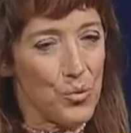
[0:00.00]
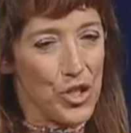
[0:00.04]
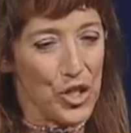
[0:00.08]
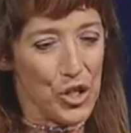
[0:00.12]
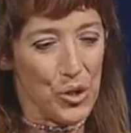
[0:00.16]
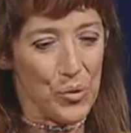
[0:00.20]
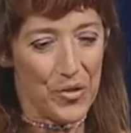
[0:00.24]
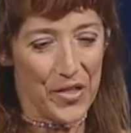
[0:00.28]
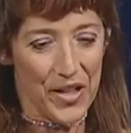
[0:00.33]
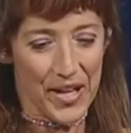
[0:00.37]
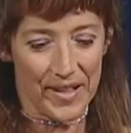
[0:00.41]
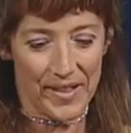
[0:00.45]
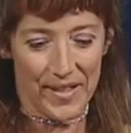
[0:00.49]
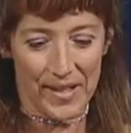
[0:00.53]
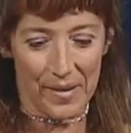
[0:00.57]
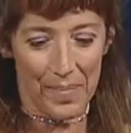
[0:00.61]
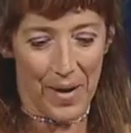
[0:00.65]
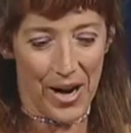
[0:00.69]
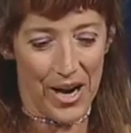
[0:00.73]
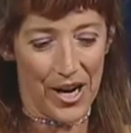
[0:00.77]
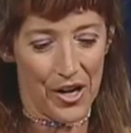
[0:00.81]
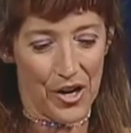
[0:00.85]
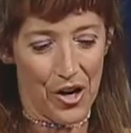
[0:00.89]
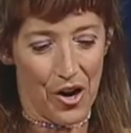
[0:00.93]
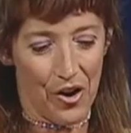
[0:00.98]
Do you think that
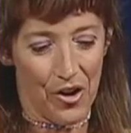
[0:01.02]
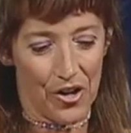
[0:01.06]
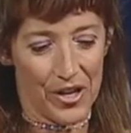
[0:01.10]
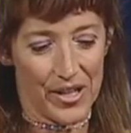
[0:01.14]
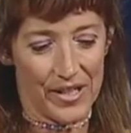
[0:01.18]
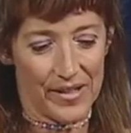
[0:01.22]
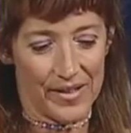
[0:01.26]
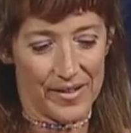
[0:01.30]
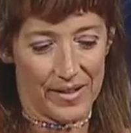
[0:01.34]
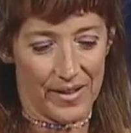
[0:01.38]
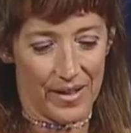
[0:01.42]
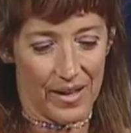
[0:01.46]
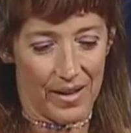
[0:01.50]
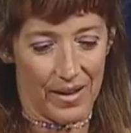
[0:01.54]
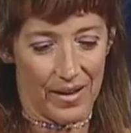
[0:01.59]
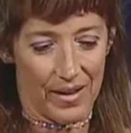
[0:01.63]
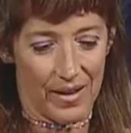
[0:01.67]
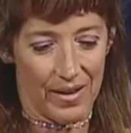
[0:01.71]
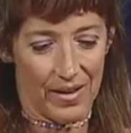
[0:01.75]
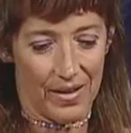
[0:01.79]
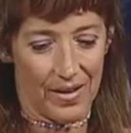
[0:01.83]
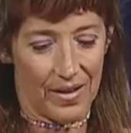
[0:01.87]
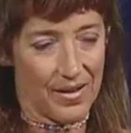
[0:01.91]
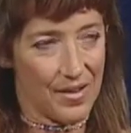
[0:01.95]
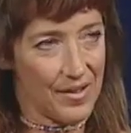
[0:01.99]
minorities
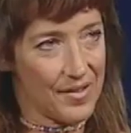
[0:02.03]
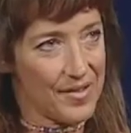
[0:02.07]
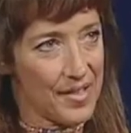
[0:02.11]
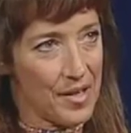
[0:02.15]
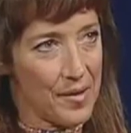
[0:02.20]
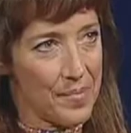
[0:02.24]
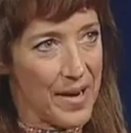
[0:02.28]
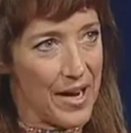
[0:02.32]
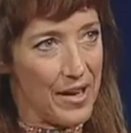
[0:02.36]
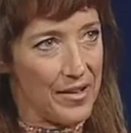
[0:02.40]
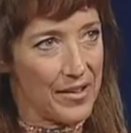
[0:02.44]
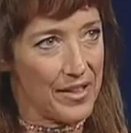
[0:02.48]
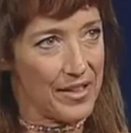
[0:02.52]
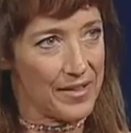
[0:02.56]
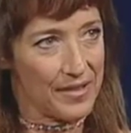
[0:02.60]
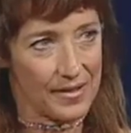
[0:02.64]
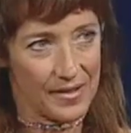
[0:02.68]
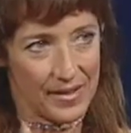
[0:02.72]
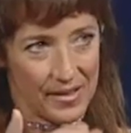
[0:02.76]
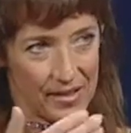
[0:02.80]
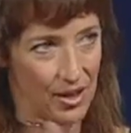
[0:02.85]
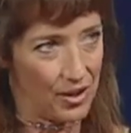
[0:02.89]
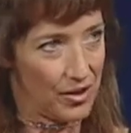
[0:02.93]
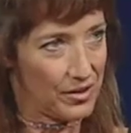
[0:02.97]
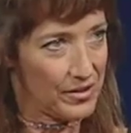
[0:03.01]
somehow
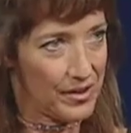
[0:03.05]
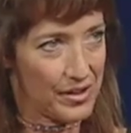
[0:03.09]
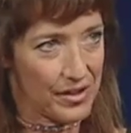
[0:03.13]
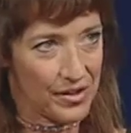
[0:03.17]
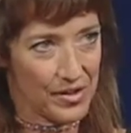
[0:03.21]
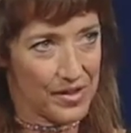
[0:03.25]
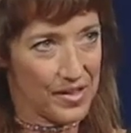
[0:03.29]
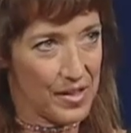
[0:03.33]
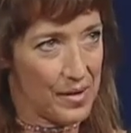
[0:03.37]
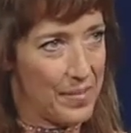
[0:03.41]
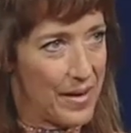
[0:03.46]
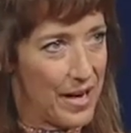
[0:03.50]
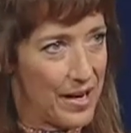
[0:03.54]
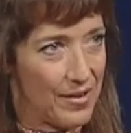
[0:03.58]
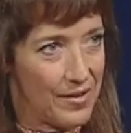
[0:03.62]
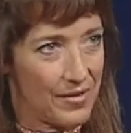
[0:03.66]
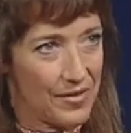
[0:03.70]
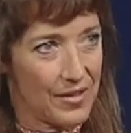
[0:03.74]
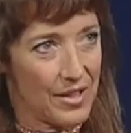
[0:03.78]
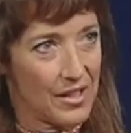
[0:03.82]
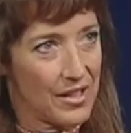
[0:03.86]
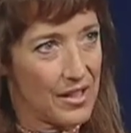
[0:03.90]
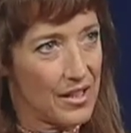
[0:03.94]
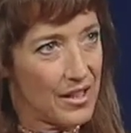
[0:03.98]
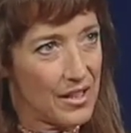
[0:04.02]
get stulted, or somehow,